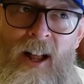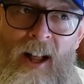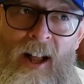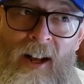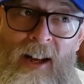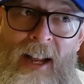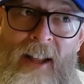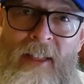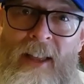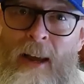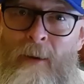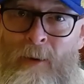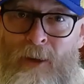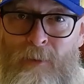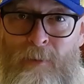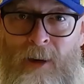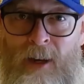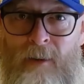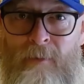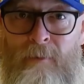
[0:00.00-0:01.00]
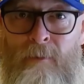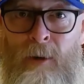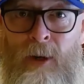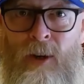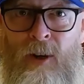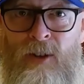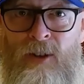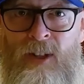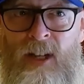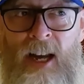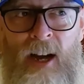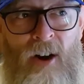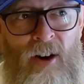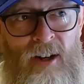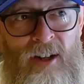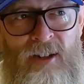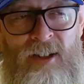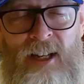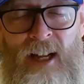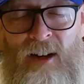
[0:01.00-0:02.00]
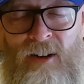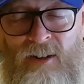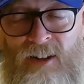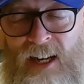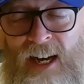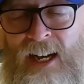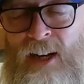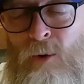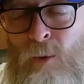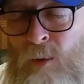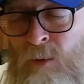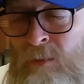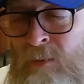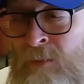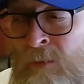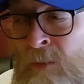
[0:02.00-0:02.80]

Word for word: I'll let them explain it because they are distillers. They know